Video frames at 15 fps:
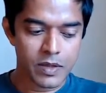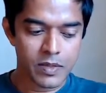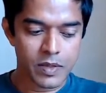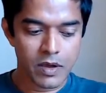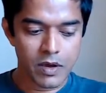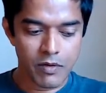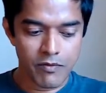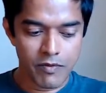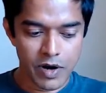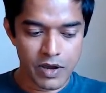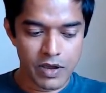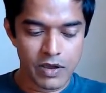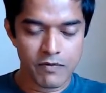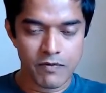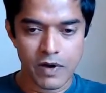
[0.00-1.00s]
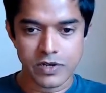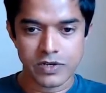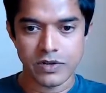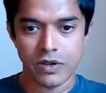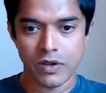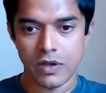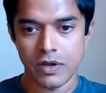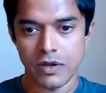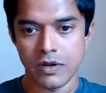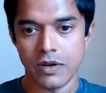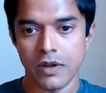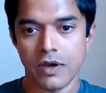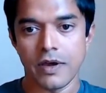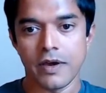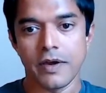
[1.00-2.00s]
are very functional, and
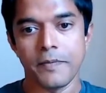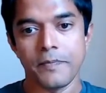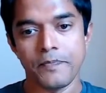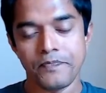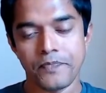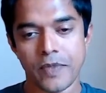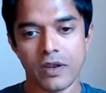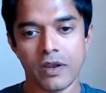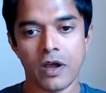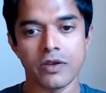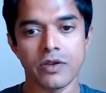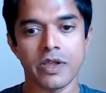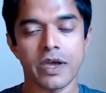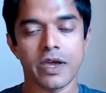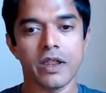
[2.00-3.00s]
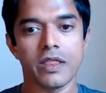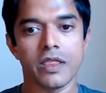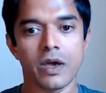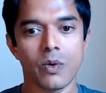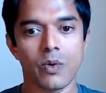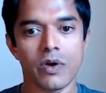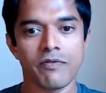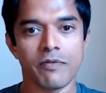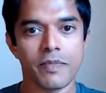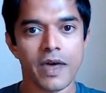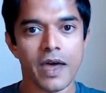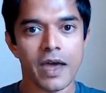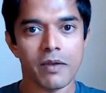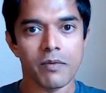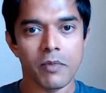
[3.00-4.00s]
not to take anything away from
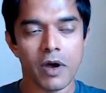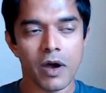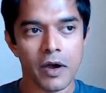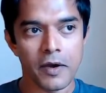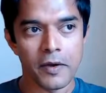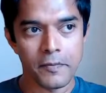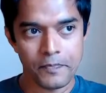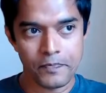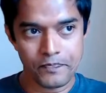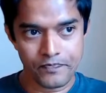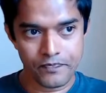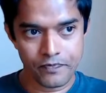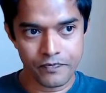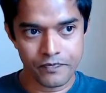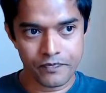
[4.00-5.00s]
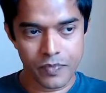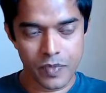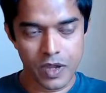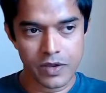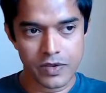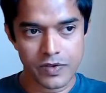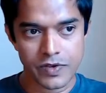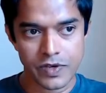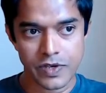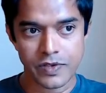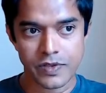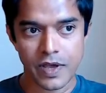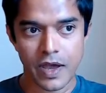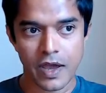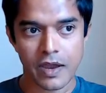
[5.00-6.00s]
that. It's just
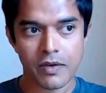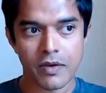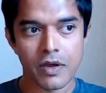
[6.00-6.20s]
that